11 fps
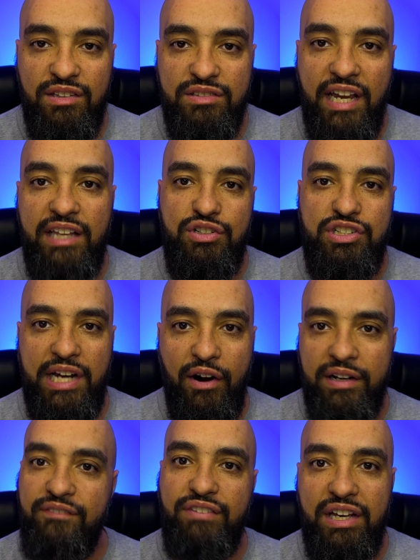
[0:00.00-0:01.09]
Taylor
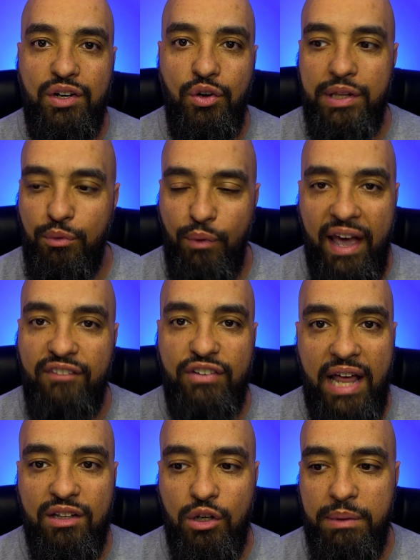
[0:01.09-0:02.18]
Sheridan vehicle that ran for
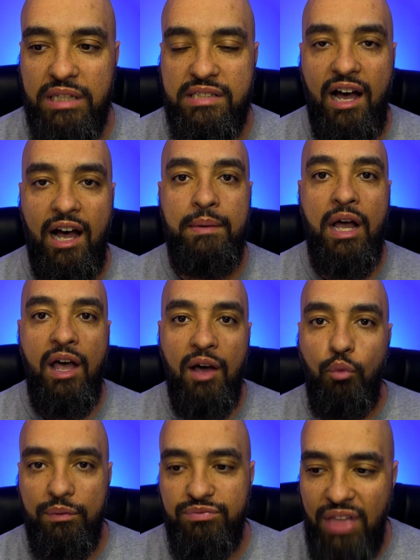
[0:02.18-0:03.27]
that little bit of time.
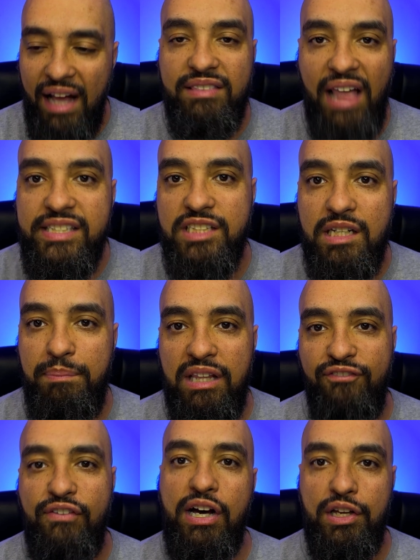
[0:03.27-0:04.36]
That, that's going to be the
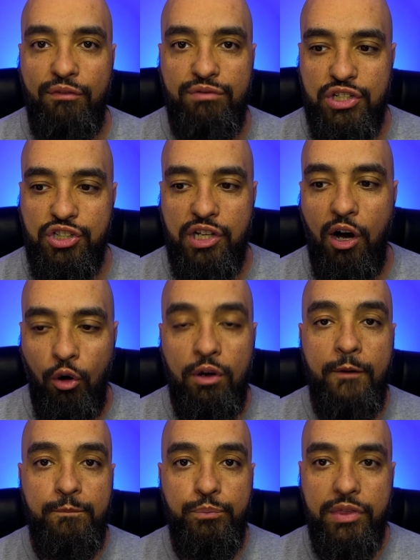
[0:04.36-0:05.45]
failure of this show.
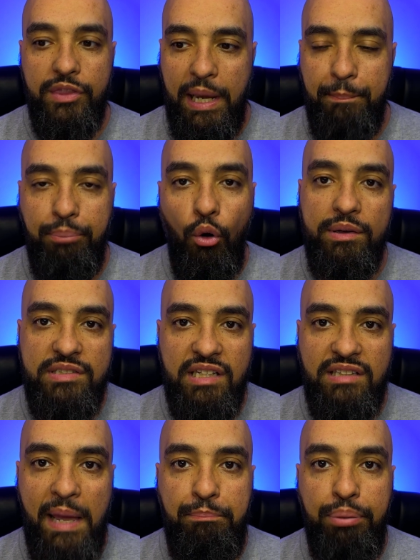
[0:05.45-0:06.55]
The importance
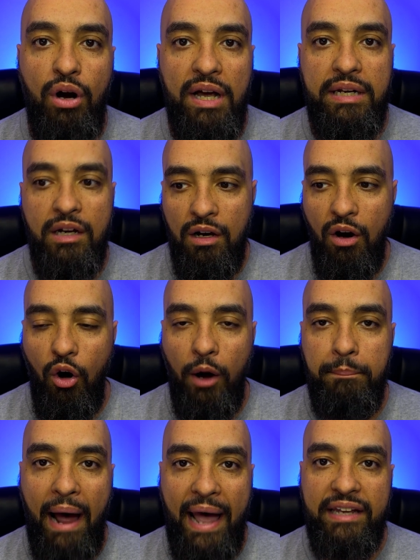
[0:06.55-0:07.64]
that they put
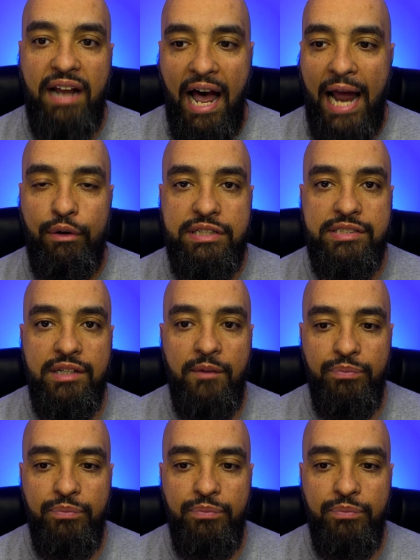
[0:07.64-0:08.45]
on Mike and Iris